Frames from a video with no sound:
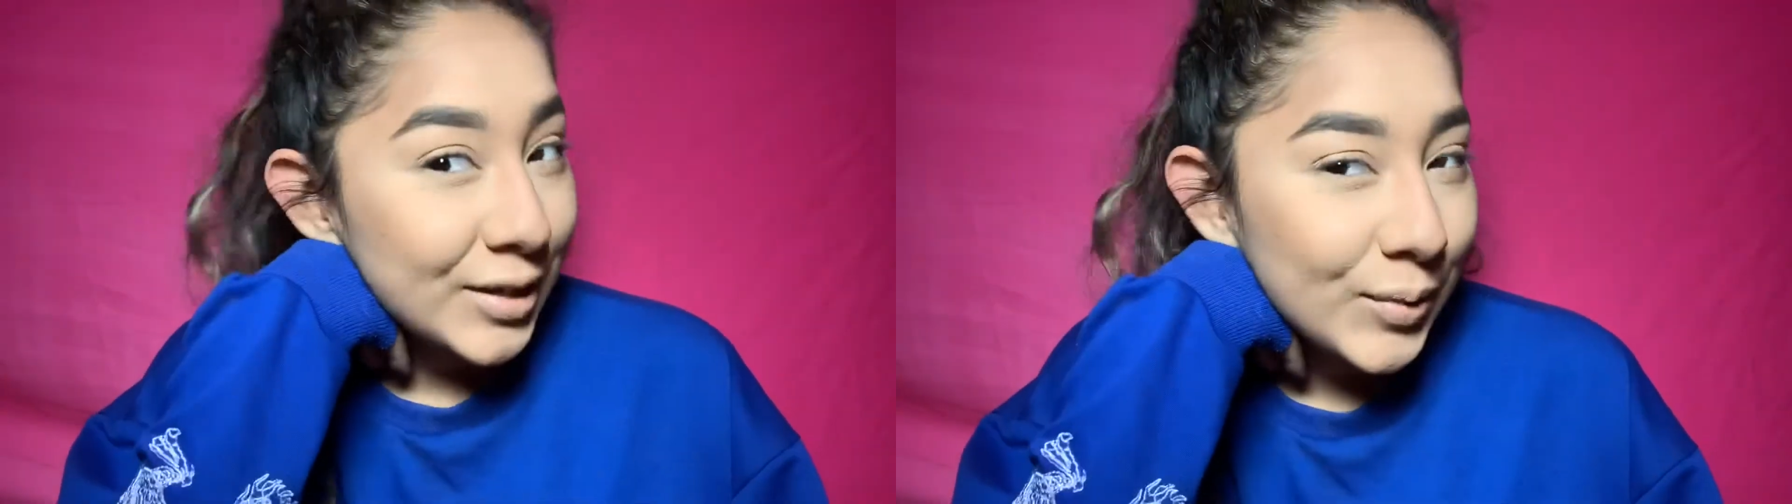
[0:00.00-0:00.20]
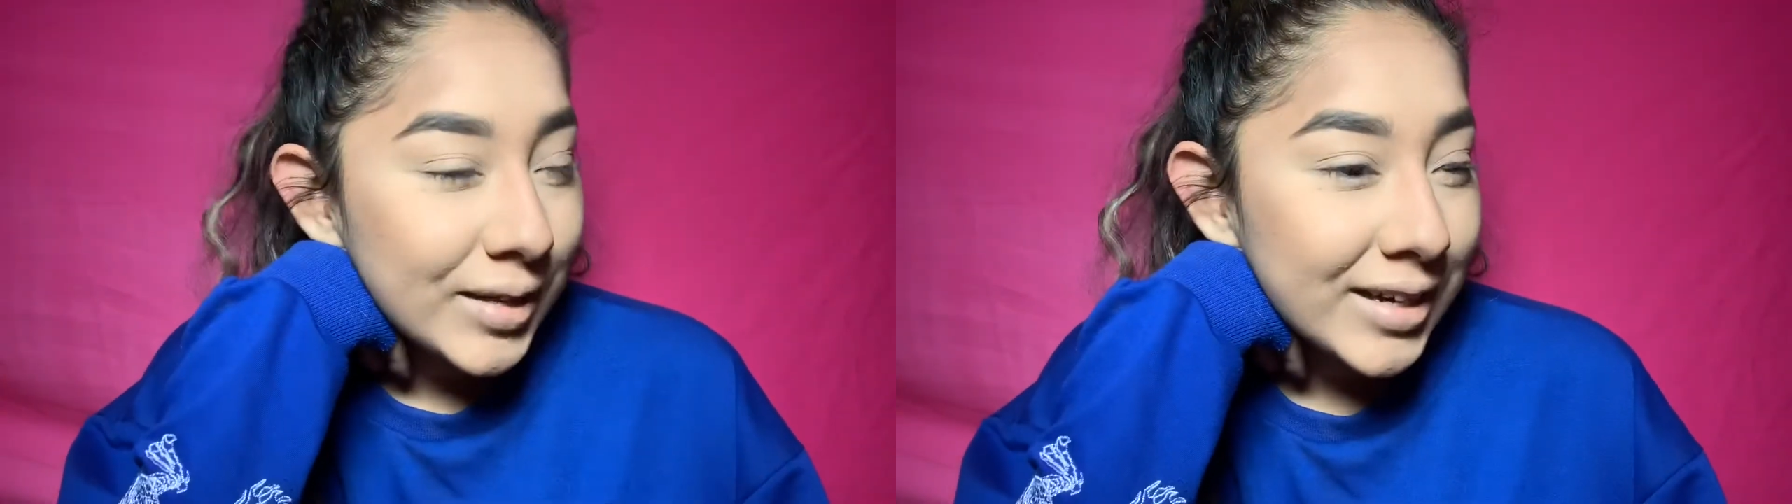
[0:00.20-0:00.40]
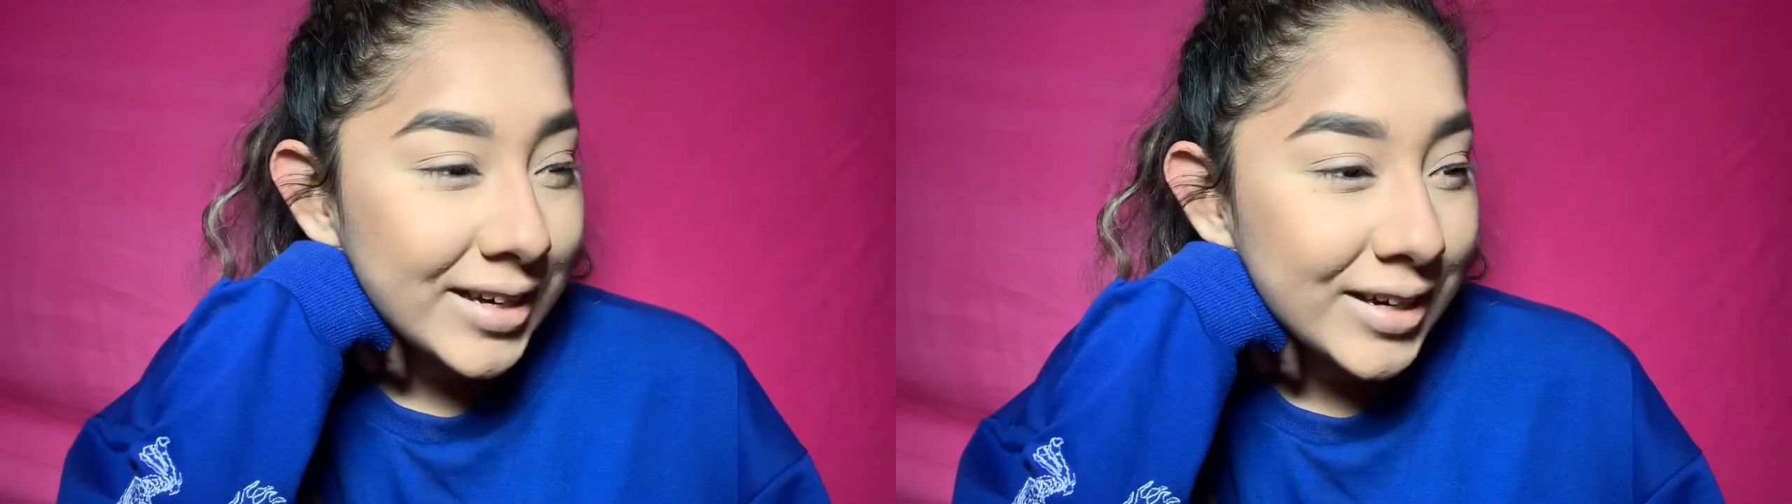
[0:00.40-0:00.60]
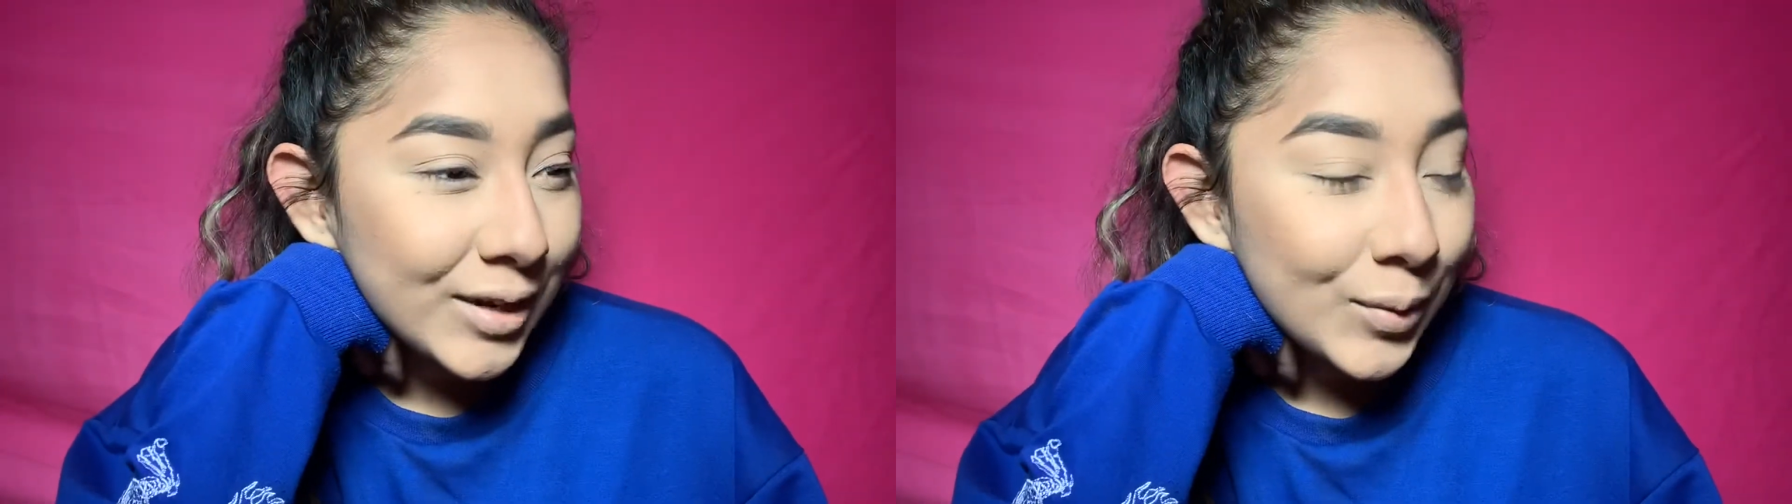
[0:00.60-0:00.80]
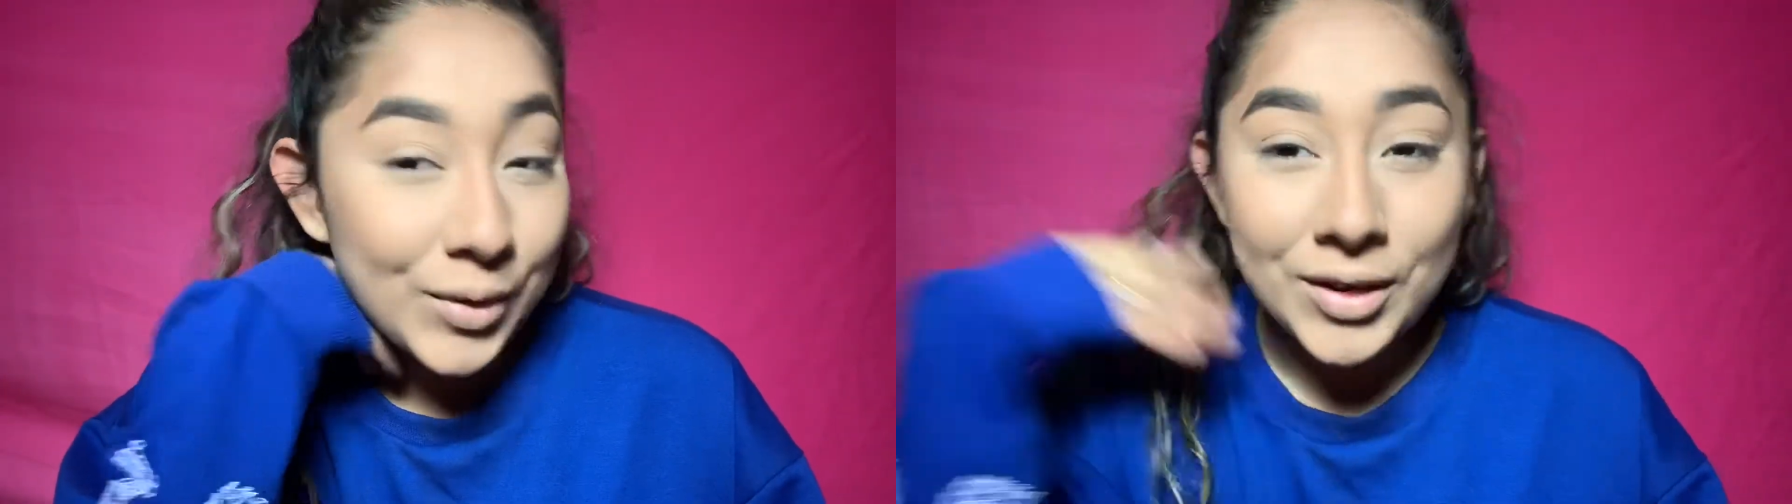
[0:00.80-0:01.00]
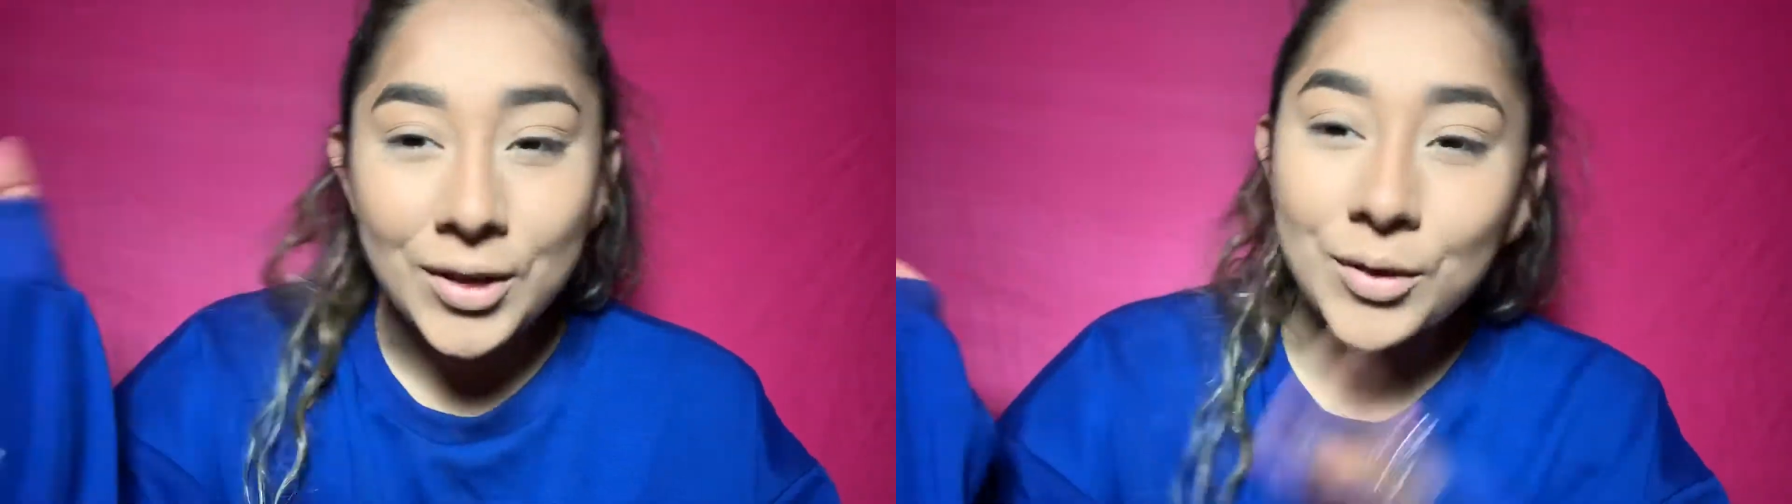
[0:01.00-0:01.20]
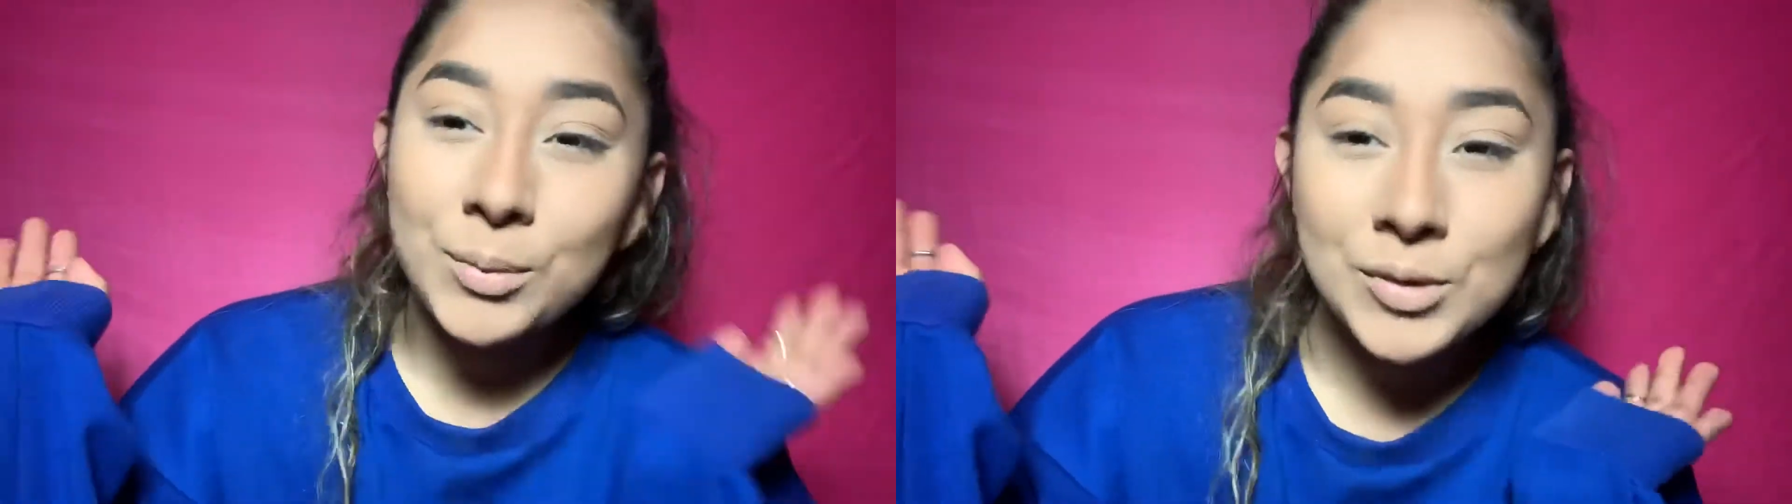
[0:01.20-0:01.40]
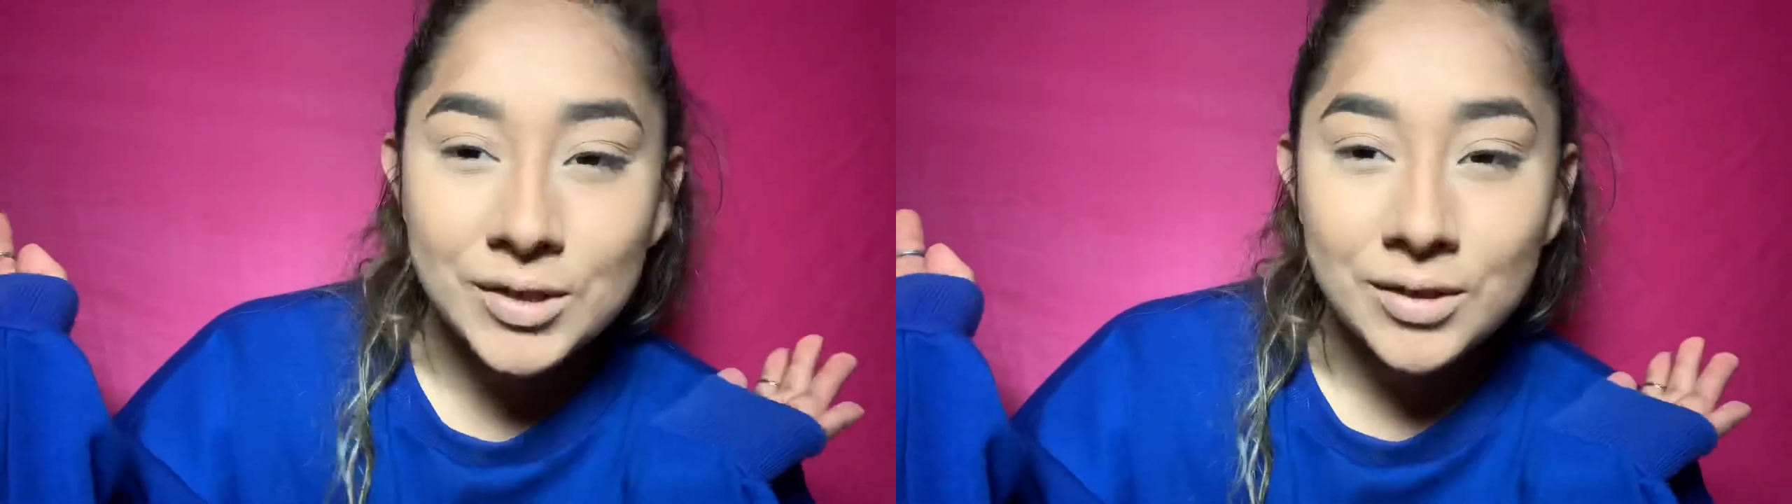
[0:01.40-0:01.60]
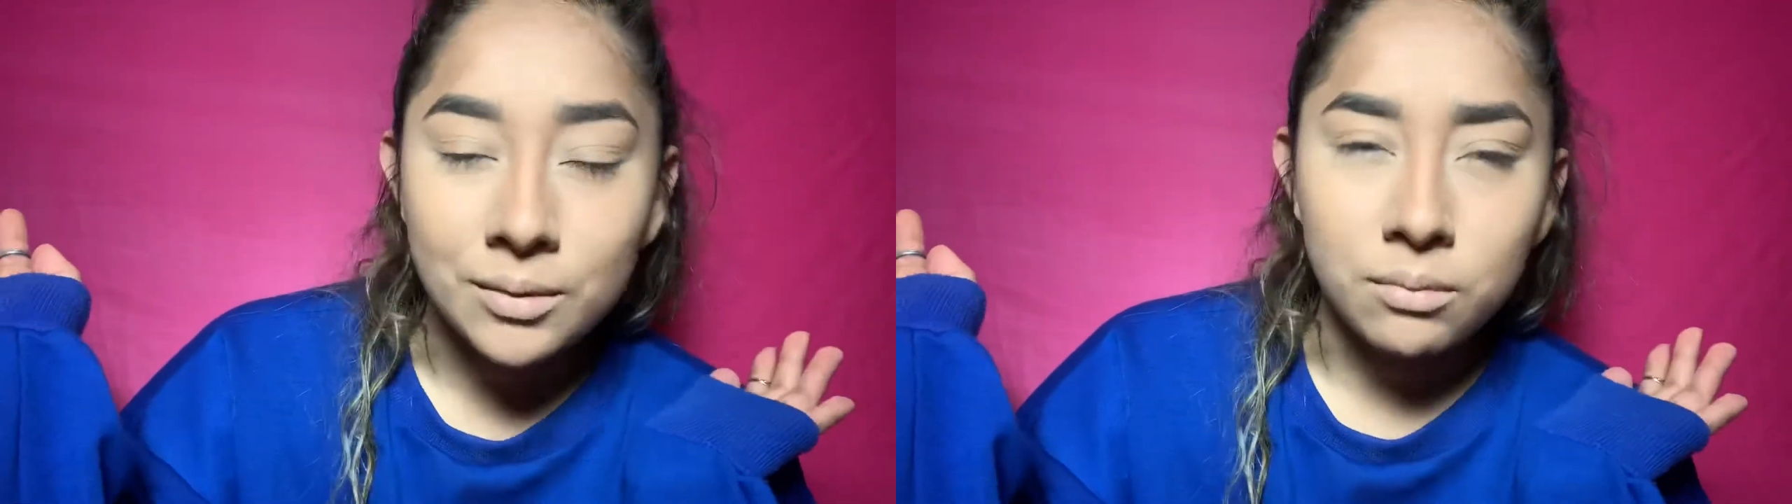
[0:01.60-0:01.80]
Queena here with another music